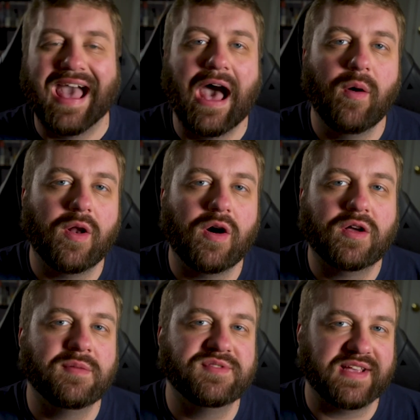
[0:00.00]
How it all
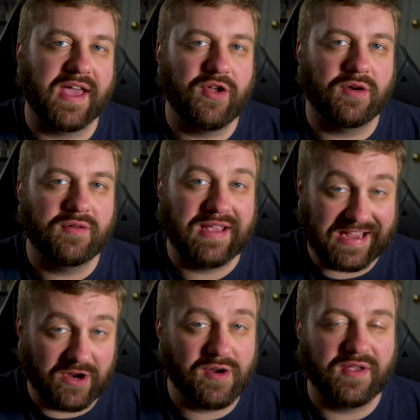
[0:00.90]
comes together
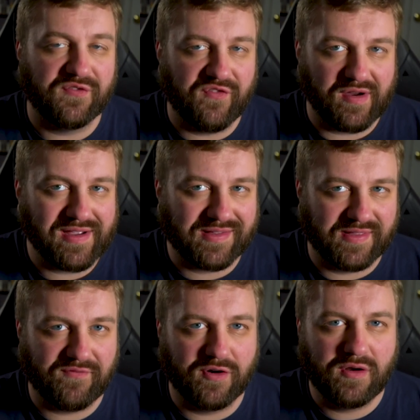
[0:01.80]
here is very
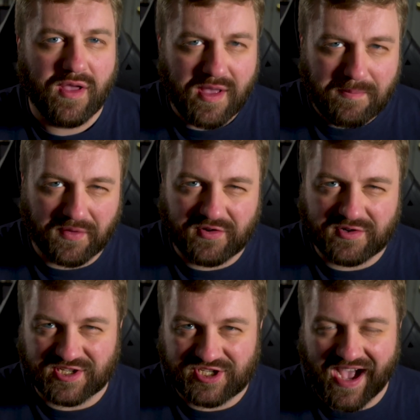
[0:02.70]
clever, but
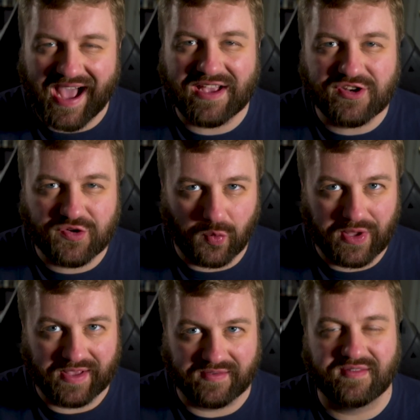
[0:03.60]
there's a giant
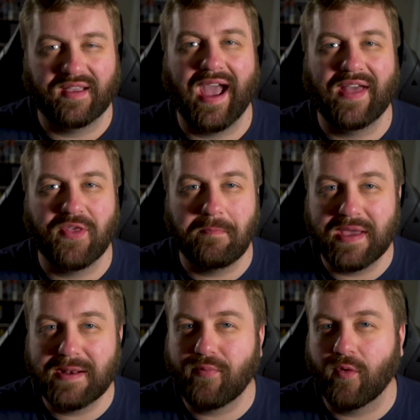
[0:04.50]
twist at the
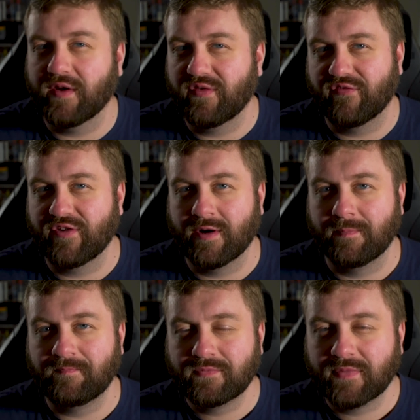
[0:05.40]
midpoint of the
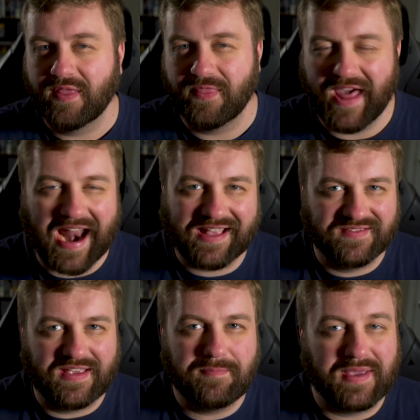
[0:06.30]
film that I can
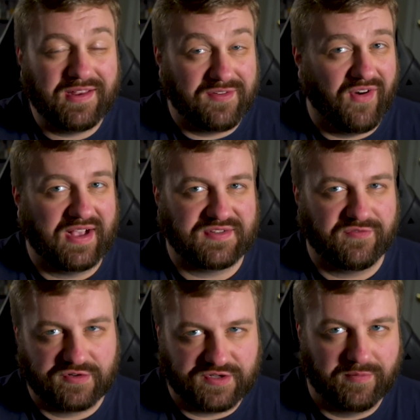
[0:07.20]
see being divisive for some